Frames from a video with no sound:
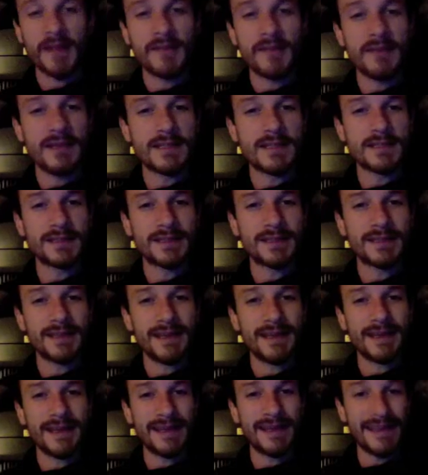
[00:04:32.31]
This
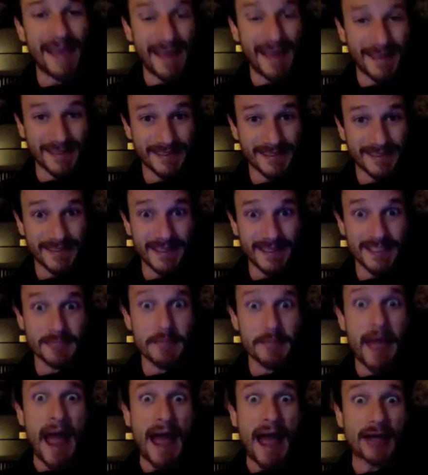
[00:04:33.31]
yes, this
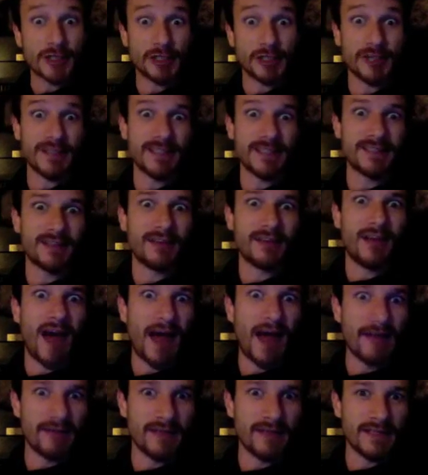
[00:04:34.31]
passion, this
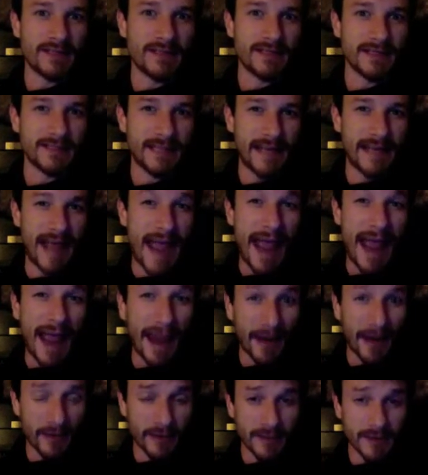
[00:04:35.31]
aliveness, this
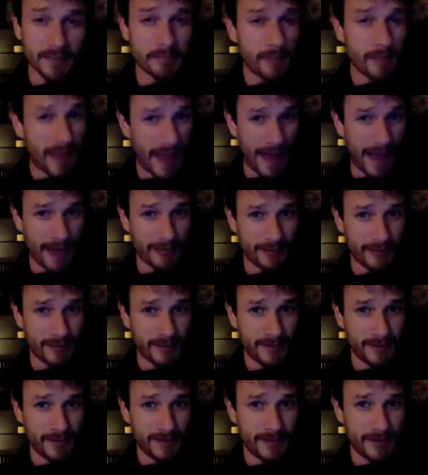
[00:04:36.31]
inherent path
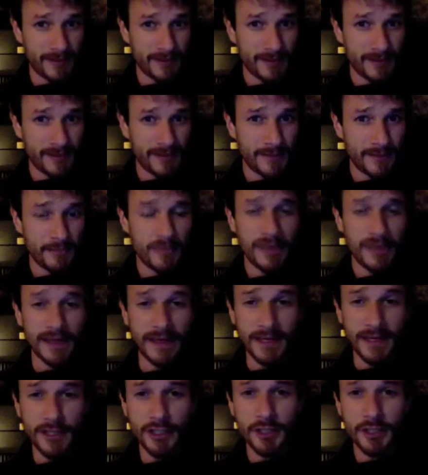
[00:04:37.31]
in
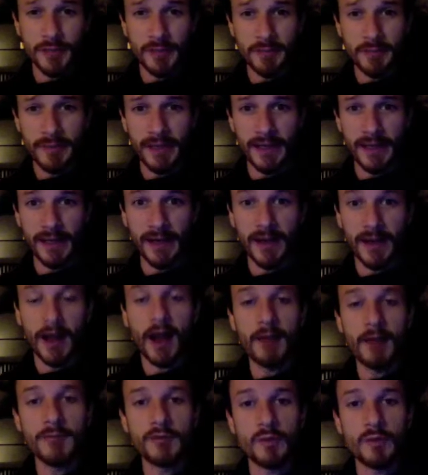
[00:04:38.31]
each human being
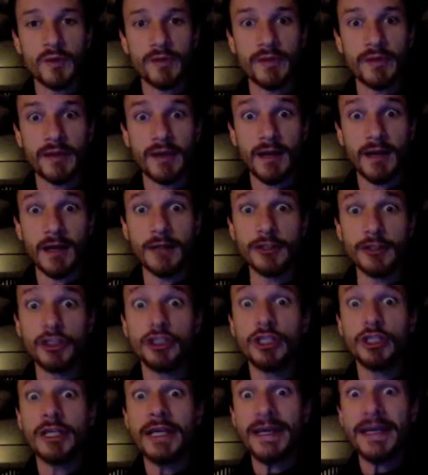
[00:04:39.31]
comes with it a
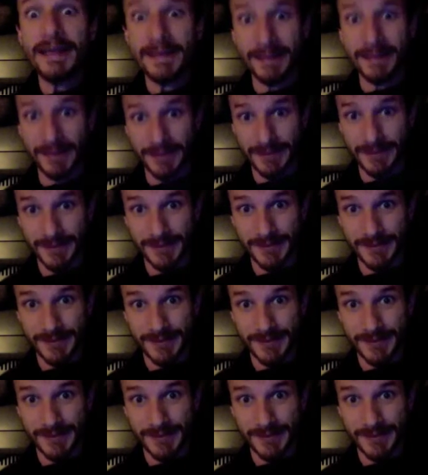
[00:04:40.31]
genius.